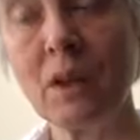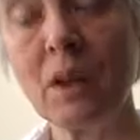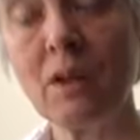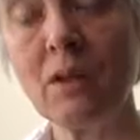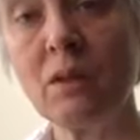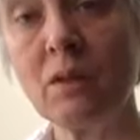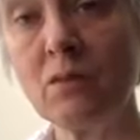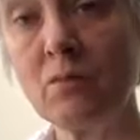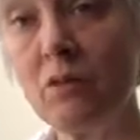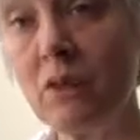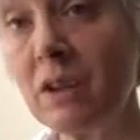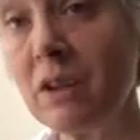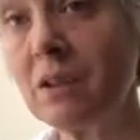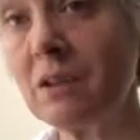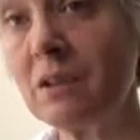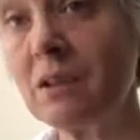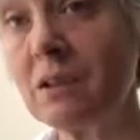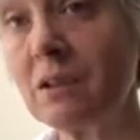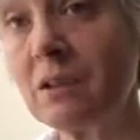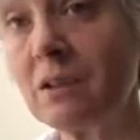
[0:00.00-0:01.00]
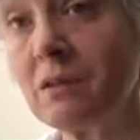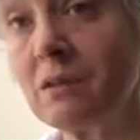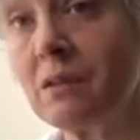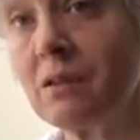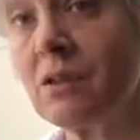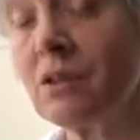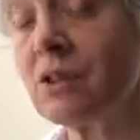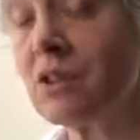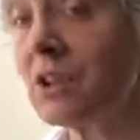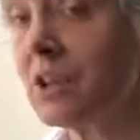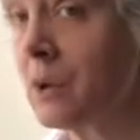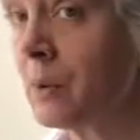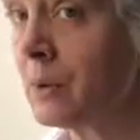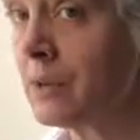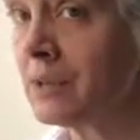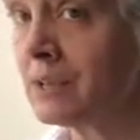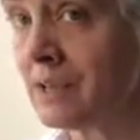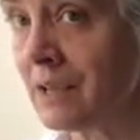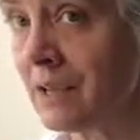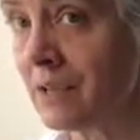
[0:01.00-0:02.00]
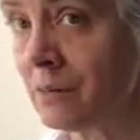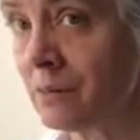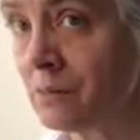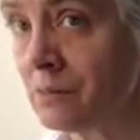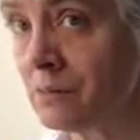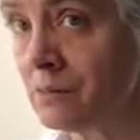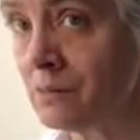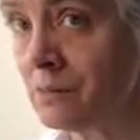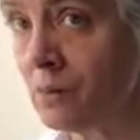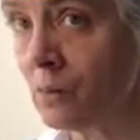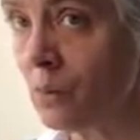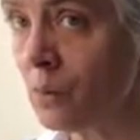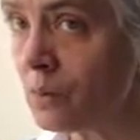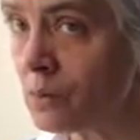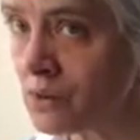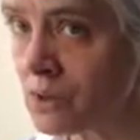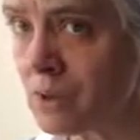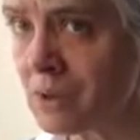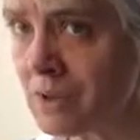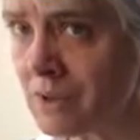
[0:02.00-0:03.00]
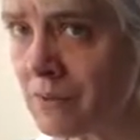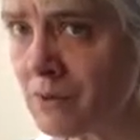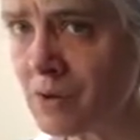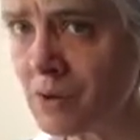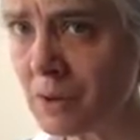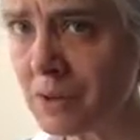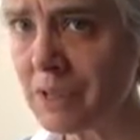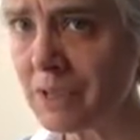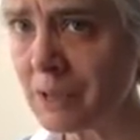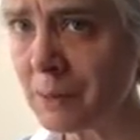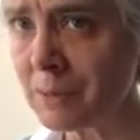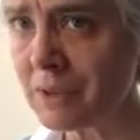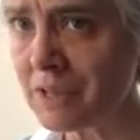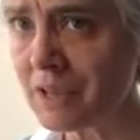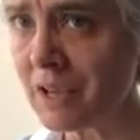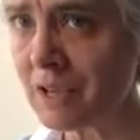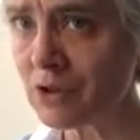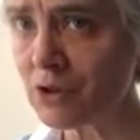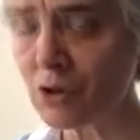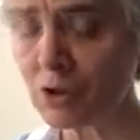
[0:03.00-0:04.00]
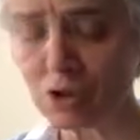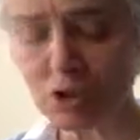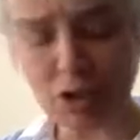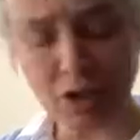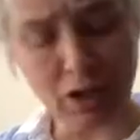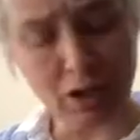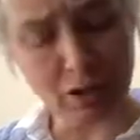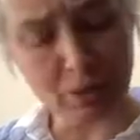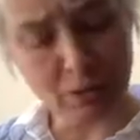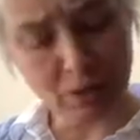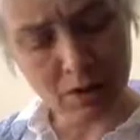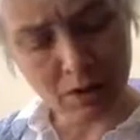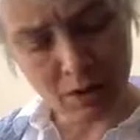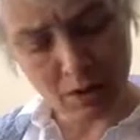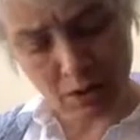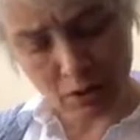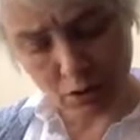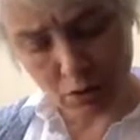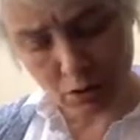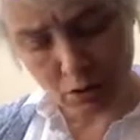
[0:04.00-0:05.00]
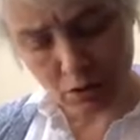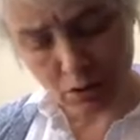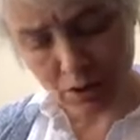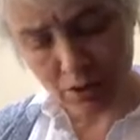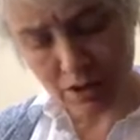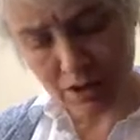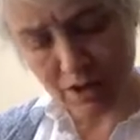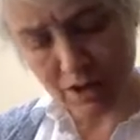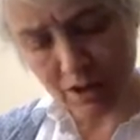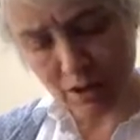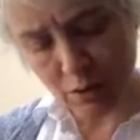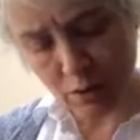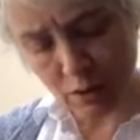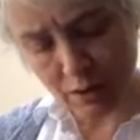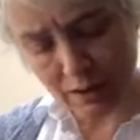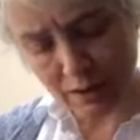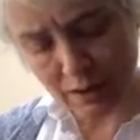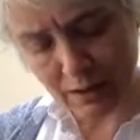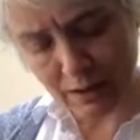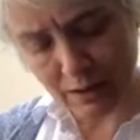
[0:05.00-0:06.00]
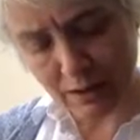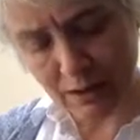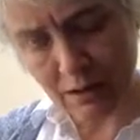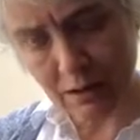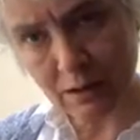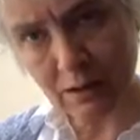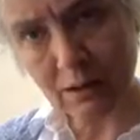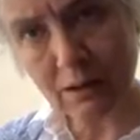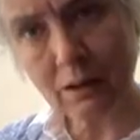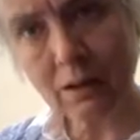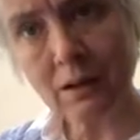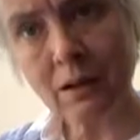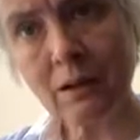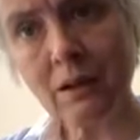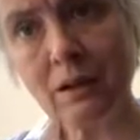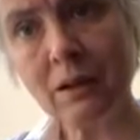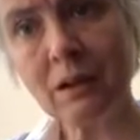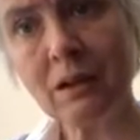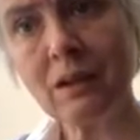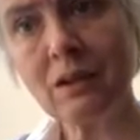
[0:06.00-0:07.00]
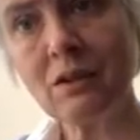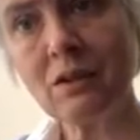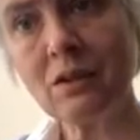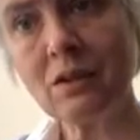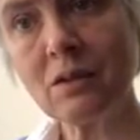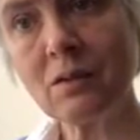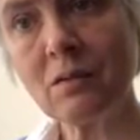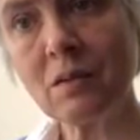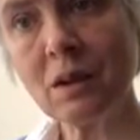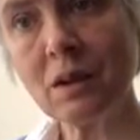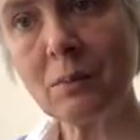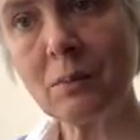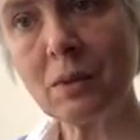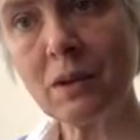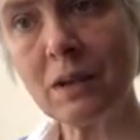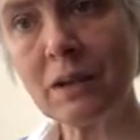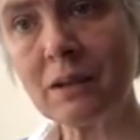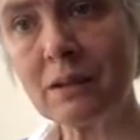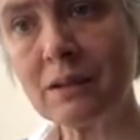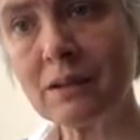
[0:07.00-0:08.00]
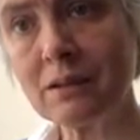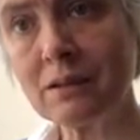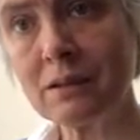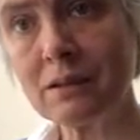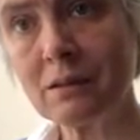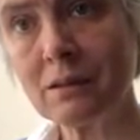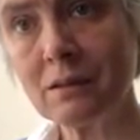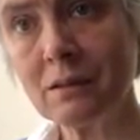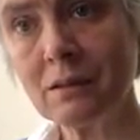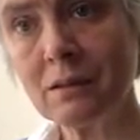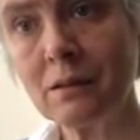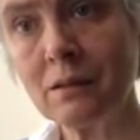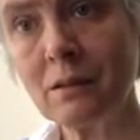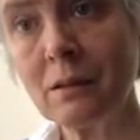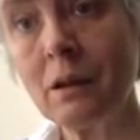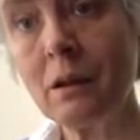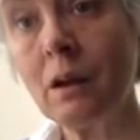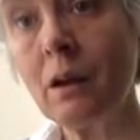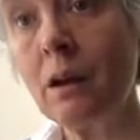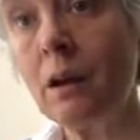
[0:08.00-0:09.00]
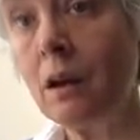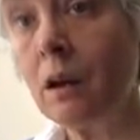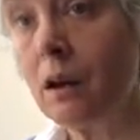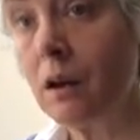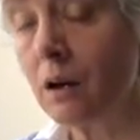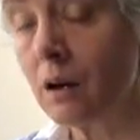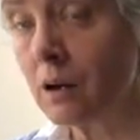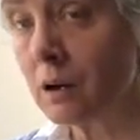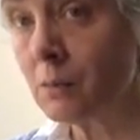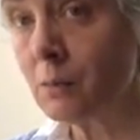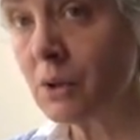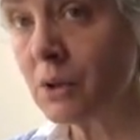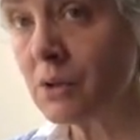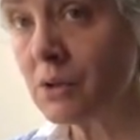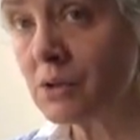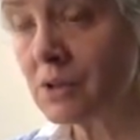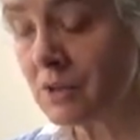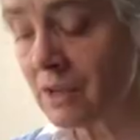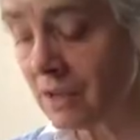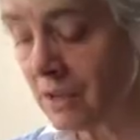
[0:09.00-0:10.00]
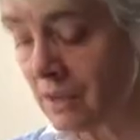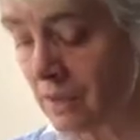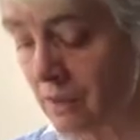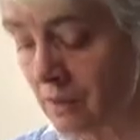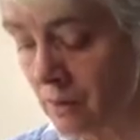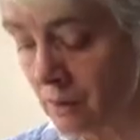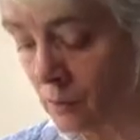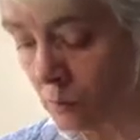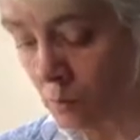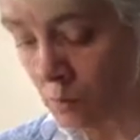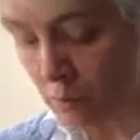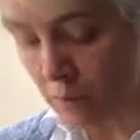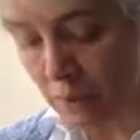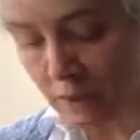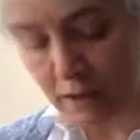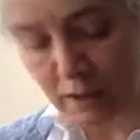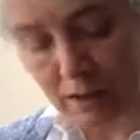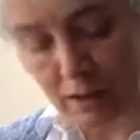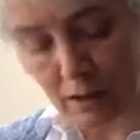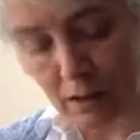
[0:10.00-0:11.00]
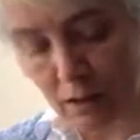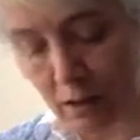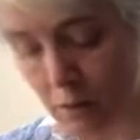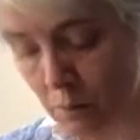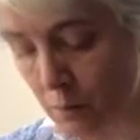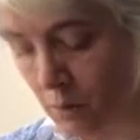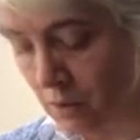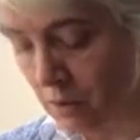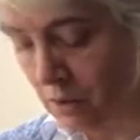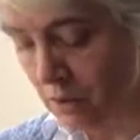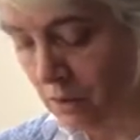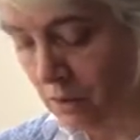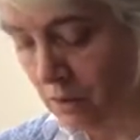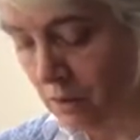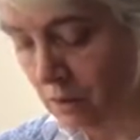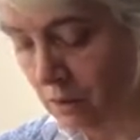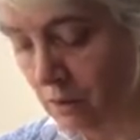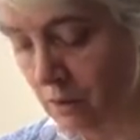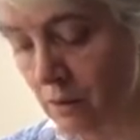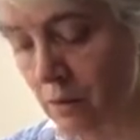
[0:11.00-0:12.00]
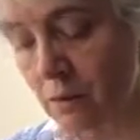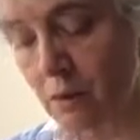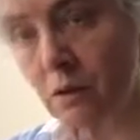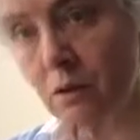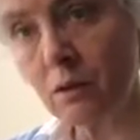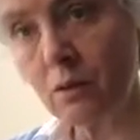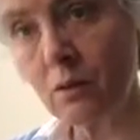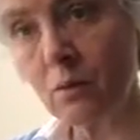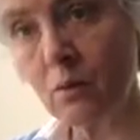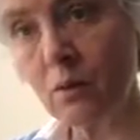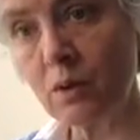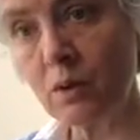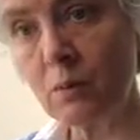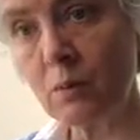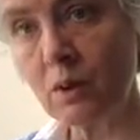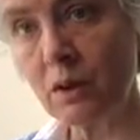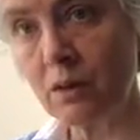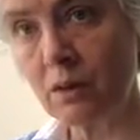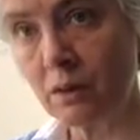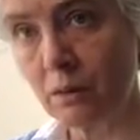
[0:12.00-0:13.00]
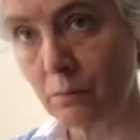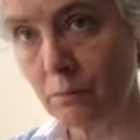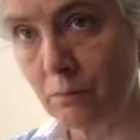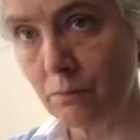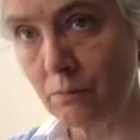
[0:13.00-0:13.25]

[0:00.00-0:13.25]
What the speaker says: The writ, slowing down, also gives you a little bit extra time just to get your hand into the right place. I personally would play that harmonic with my thumb.